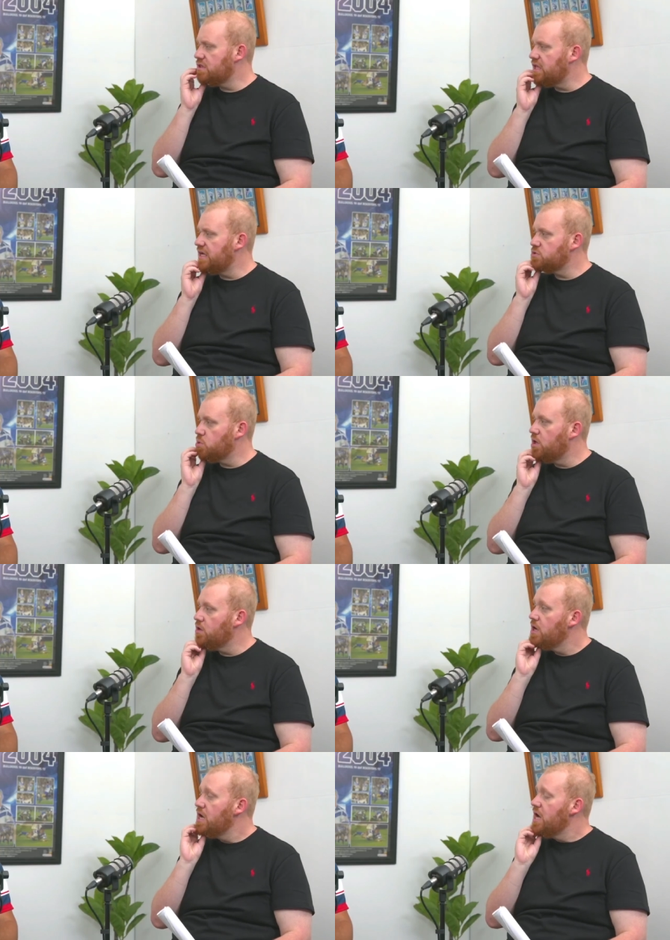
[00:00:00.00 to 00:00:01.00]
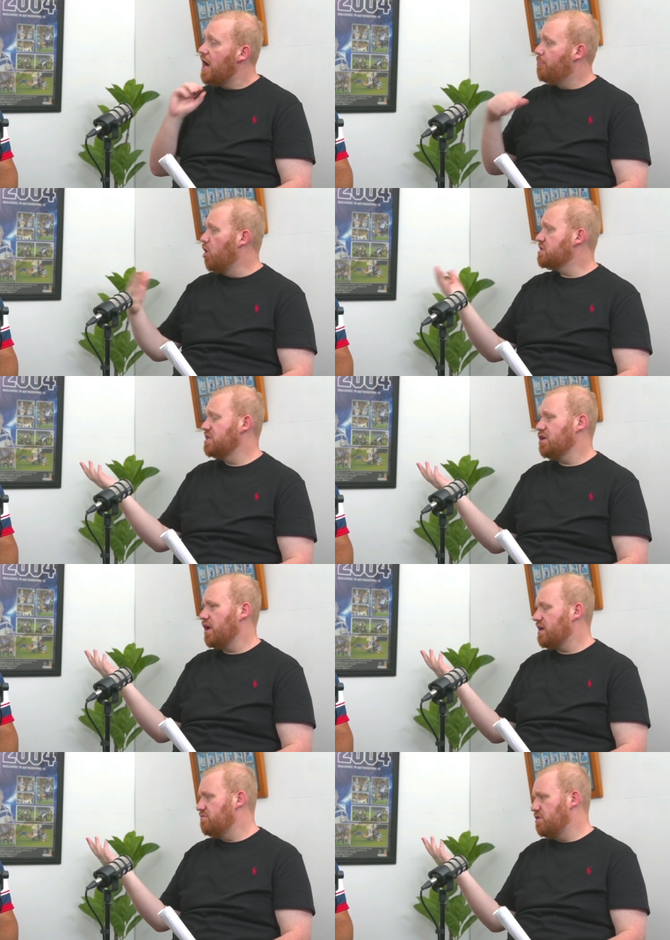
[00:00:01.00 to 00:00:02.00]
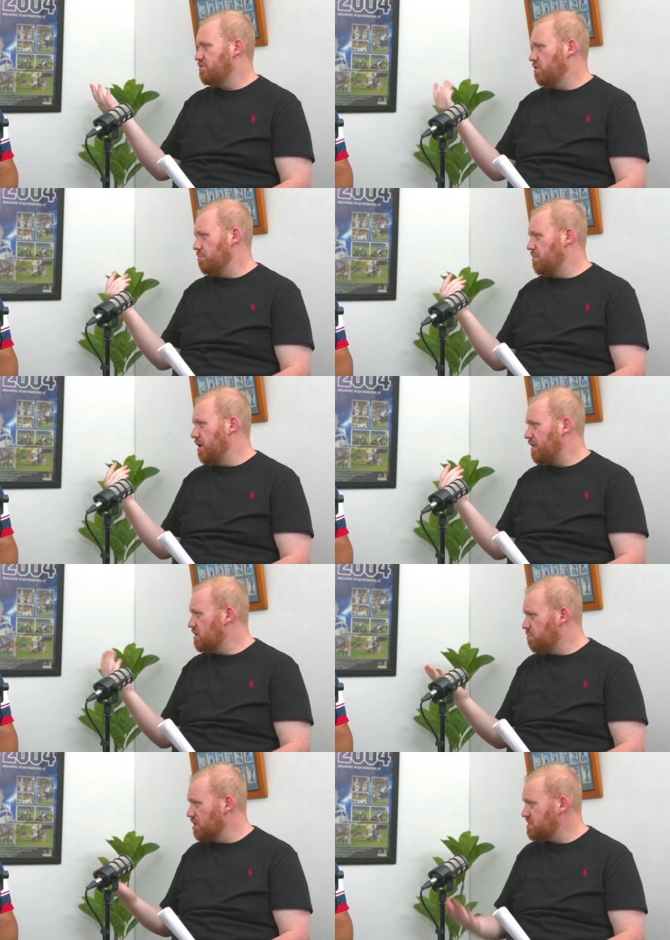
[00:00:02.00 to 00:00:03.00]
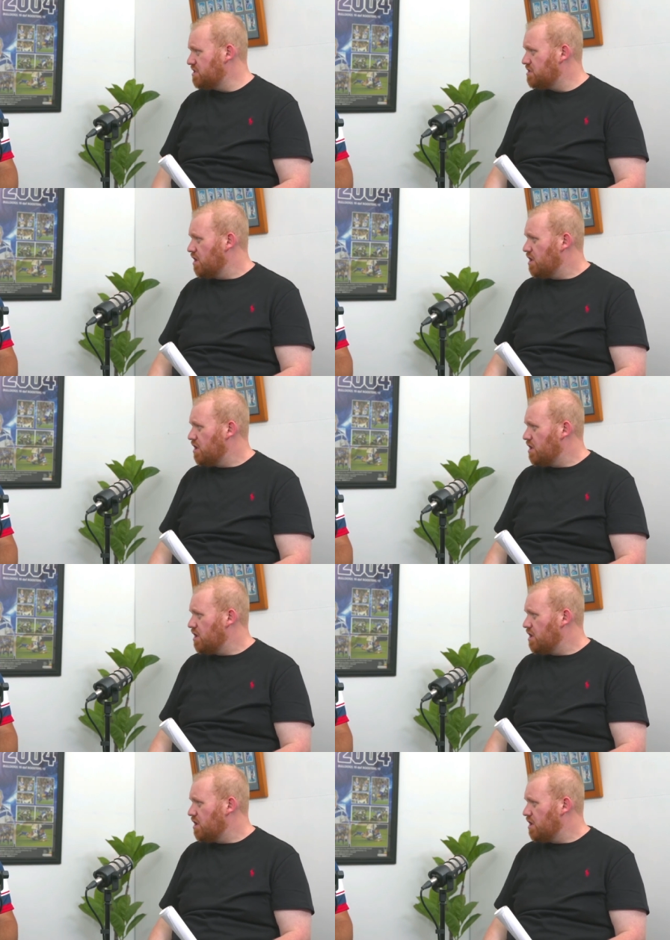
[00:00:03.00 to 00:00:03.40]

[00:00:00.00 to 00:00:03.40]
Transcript: got that as well. Yeah. Boxing, like if, you, if you're, I think it's boxing. Can't fight